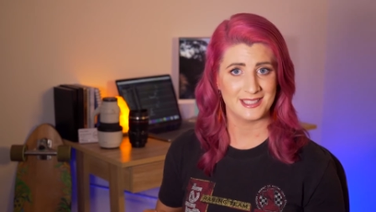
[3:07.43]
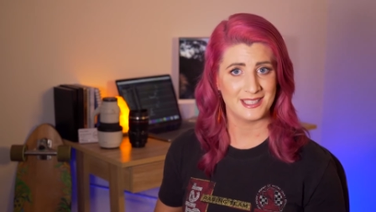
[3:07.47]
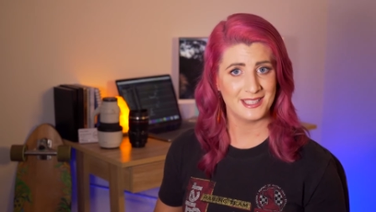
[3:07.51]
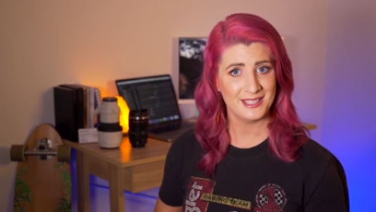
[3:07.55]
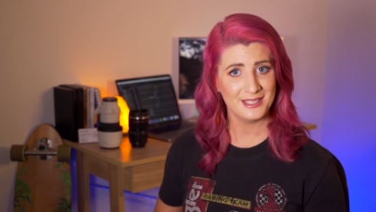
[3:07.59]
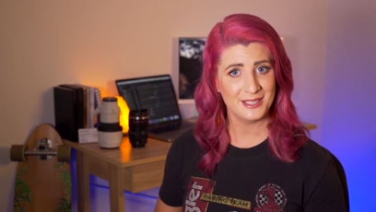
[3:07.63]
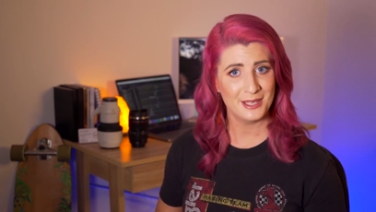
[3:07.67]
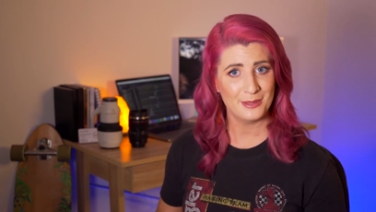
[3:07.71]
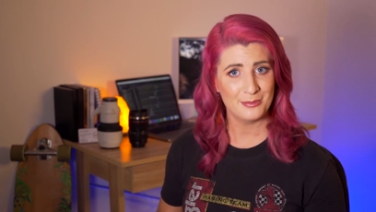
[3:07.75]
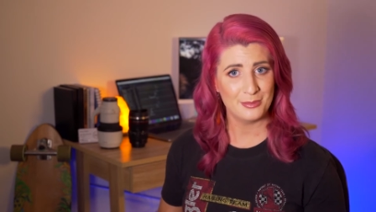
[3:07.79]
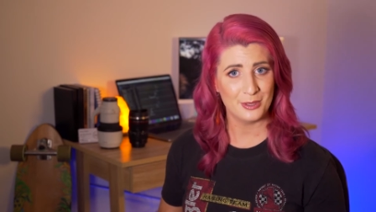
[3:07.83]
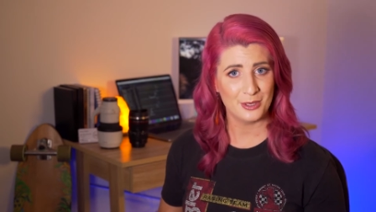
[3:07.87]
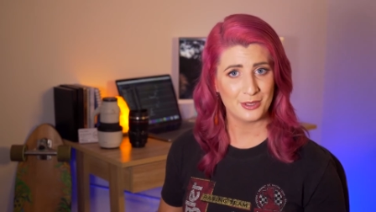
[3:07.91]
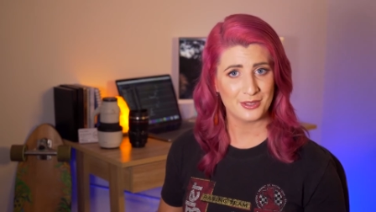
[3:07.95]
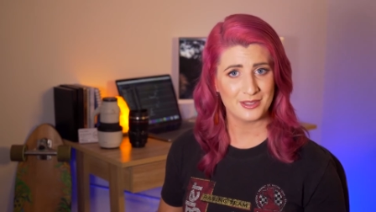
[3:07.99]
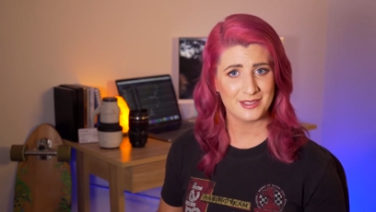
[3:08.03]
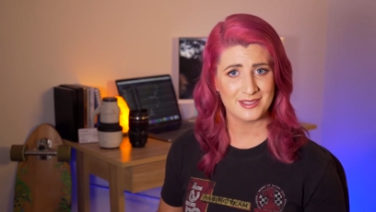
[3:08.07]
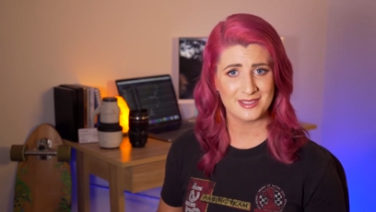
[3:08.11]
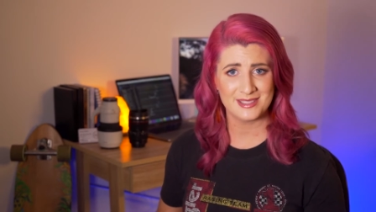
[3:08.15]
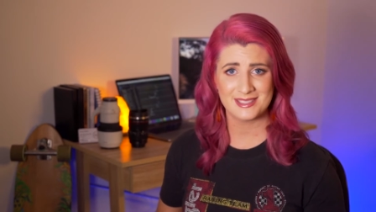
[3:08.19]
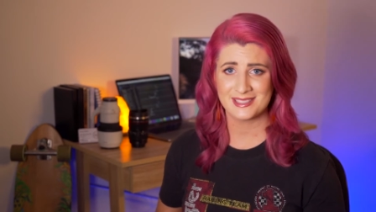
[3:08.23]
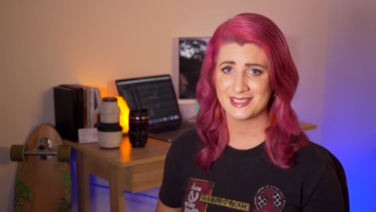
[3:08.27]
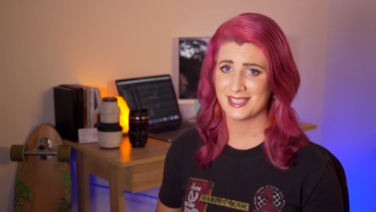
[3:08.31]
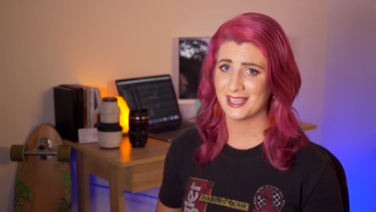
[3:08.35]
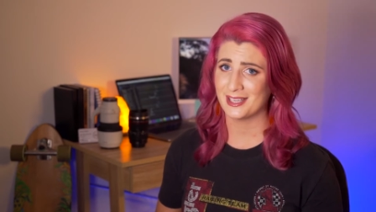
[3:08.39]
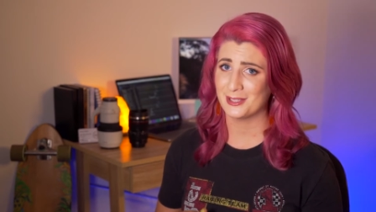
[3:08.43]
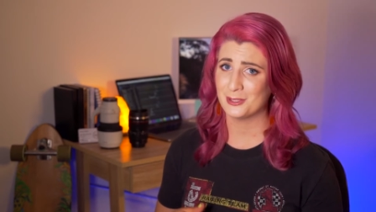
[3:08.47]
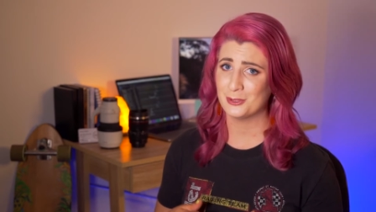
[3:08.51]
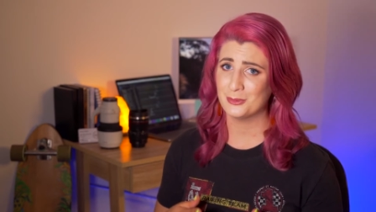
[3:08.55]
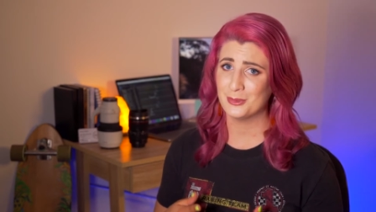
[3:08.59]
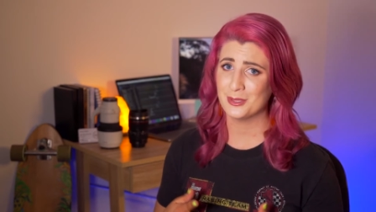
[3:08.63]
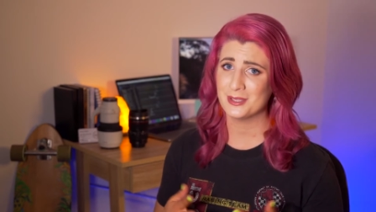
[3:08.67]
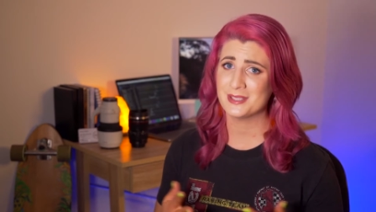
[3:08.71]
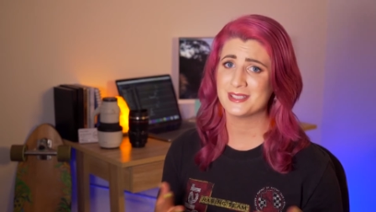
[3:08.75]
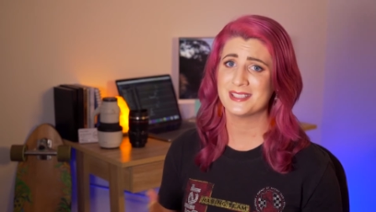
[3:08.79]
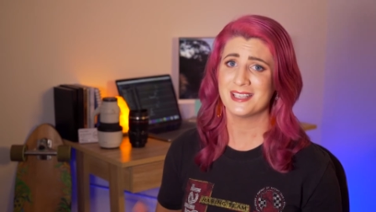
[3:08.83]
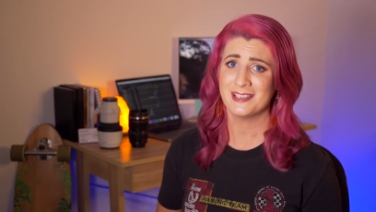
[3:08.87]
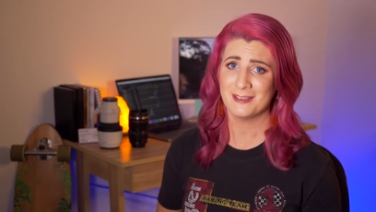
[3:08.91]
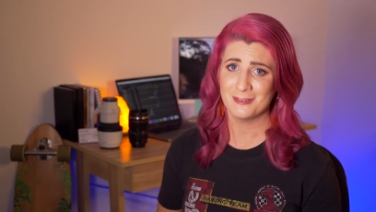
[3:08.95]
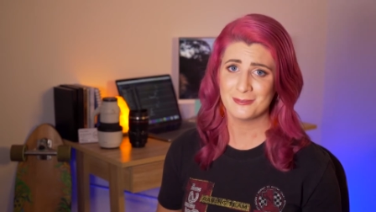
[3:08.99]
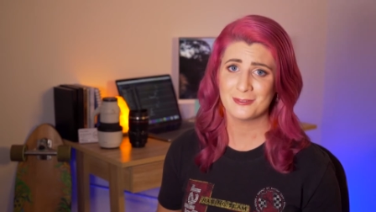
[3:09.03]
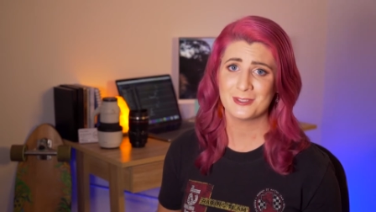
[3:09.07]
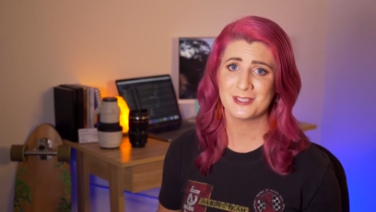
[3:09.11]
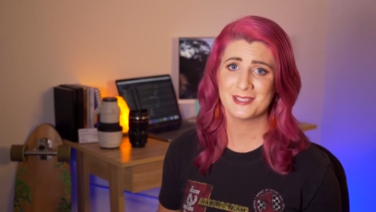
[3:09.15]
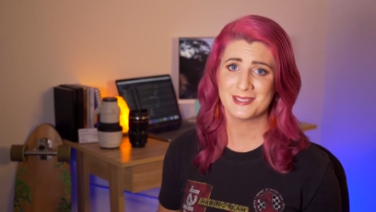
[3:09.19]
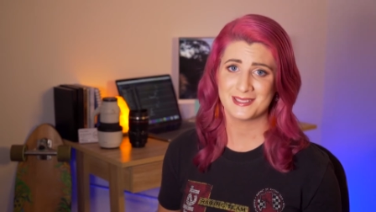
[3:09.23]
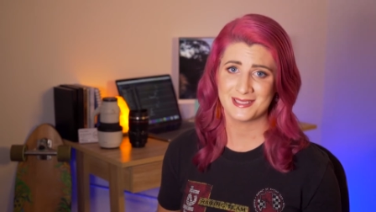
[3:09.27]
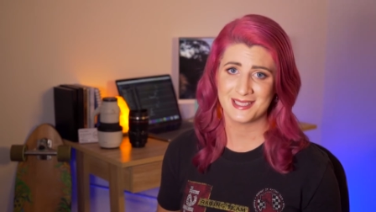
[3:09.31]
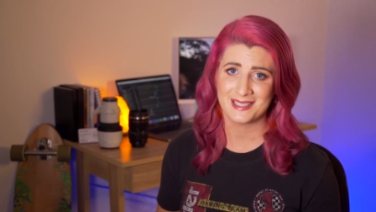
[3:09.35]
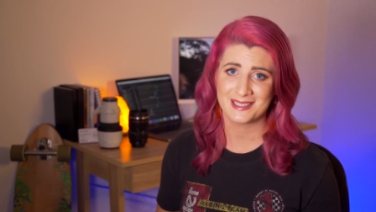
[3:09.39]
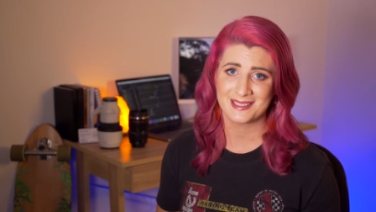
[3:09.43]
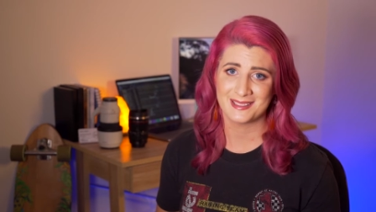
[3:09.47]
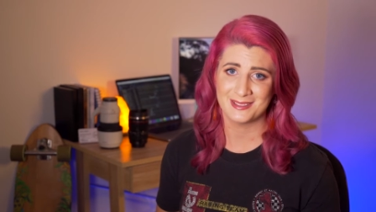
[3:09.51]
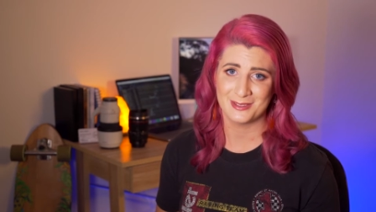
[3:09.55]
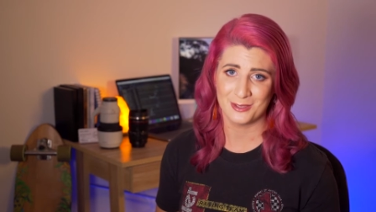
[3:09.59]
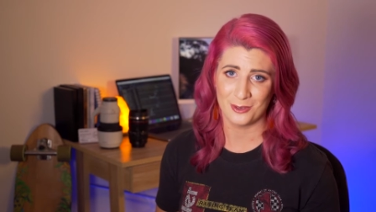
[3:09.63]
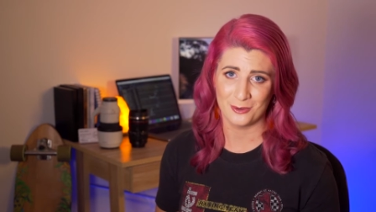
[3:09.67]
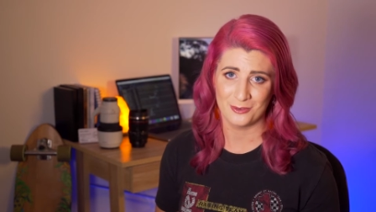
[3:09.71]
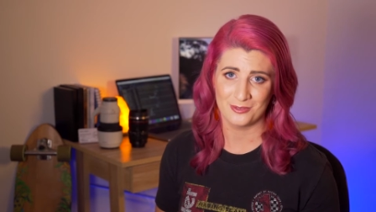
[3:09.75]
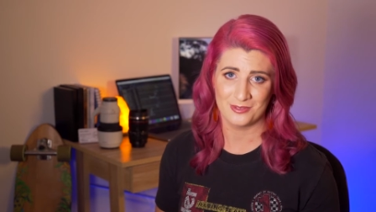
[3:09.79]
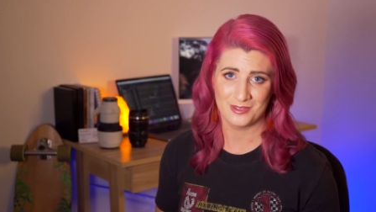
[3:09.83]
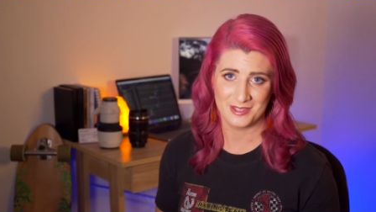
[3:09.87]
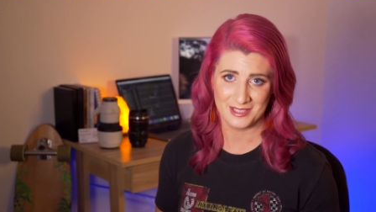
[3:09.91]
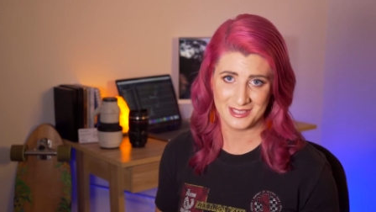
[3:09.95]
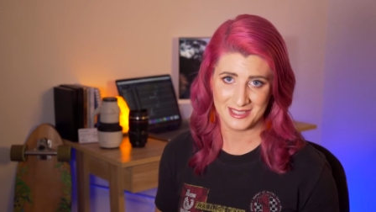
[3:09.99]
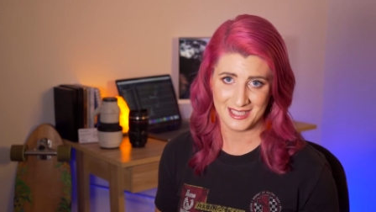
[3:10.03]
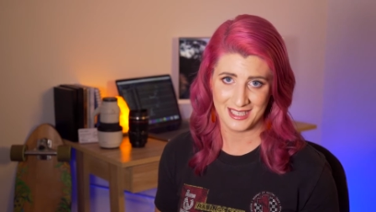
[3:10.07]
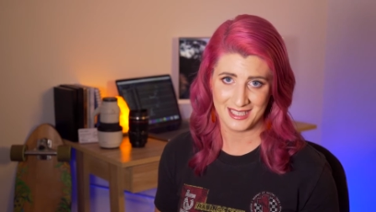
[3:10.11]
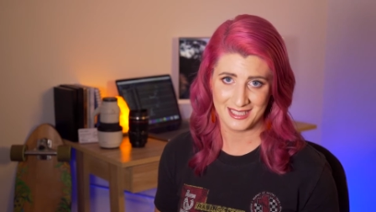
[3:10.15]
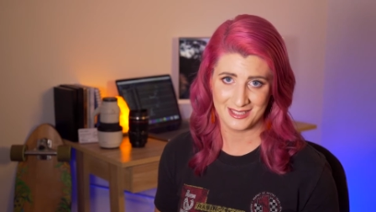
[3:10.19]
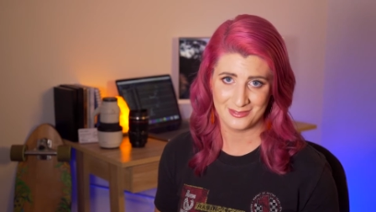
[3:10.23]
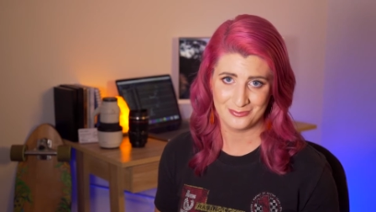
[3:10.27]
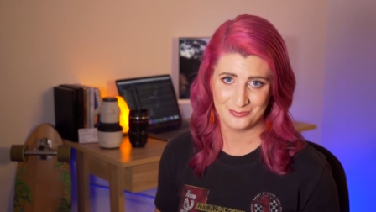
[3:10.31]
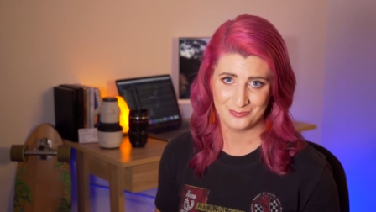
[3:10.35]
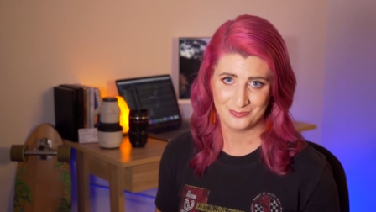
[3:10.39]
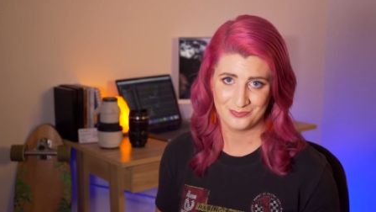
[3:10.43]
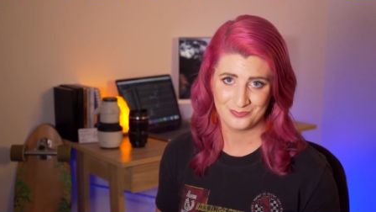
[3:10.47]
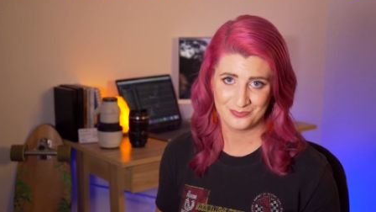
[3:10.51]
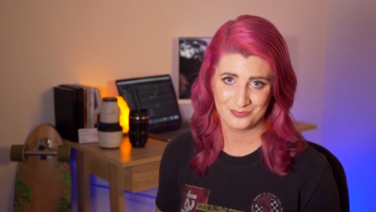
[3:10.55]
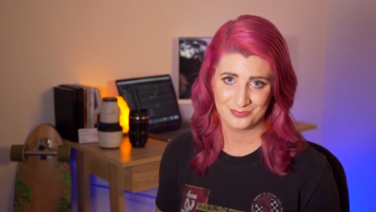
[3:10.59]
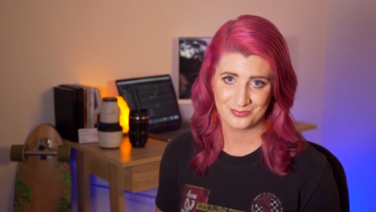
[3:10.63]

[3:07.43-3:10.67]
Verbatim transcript: in our pockets at almost every second of the day.